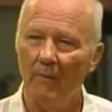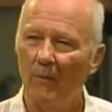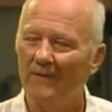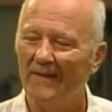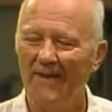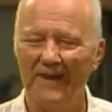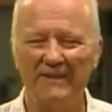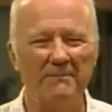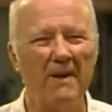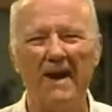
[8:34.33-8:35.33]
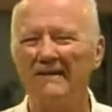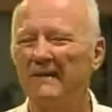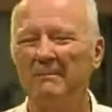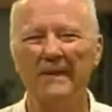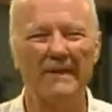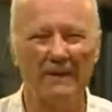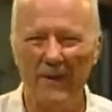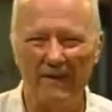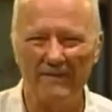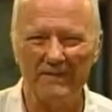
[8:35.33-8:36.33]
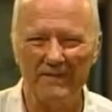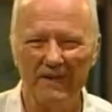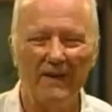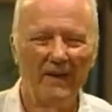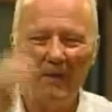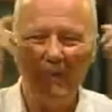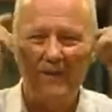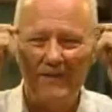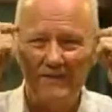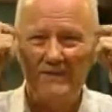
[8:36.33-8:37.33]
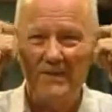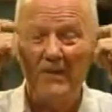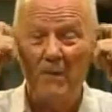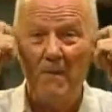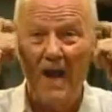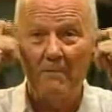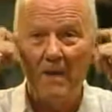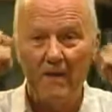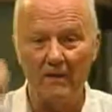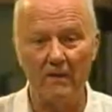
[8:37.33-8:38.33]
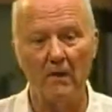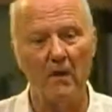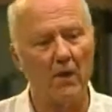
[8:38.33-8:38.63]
Well, what the heck is possibility ways? Well, this is another mind-boggler.